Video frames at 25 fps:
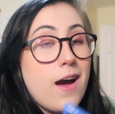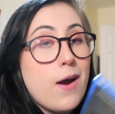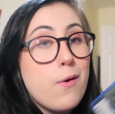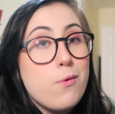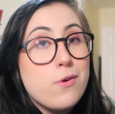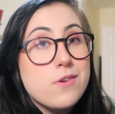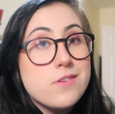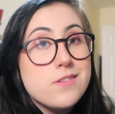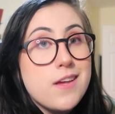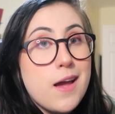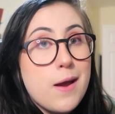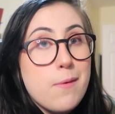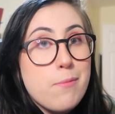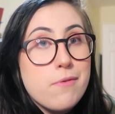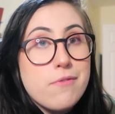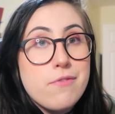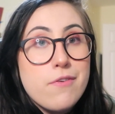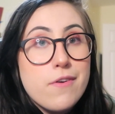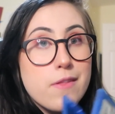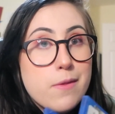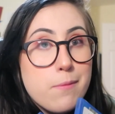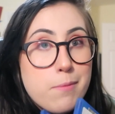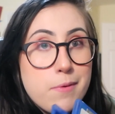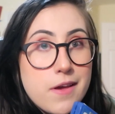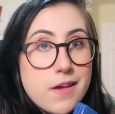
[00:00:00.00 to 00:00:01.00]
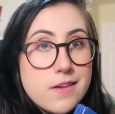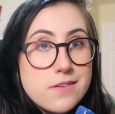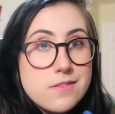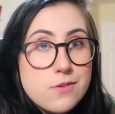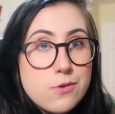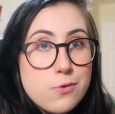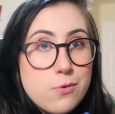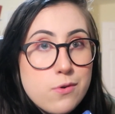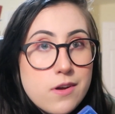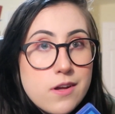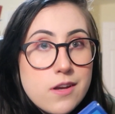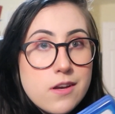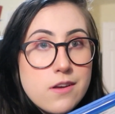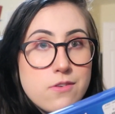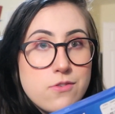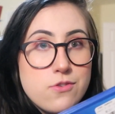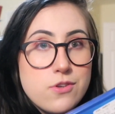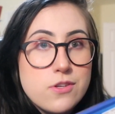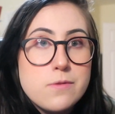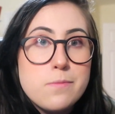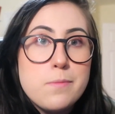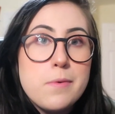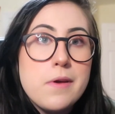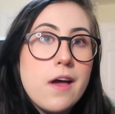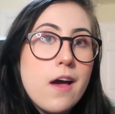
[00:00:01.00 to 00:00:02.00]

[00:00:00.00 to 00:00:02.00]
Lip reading: I will say I prefer the PS2 one just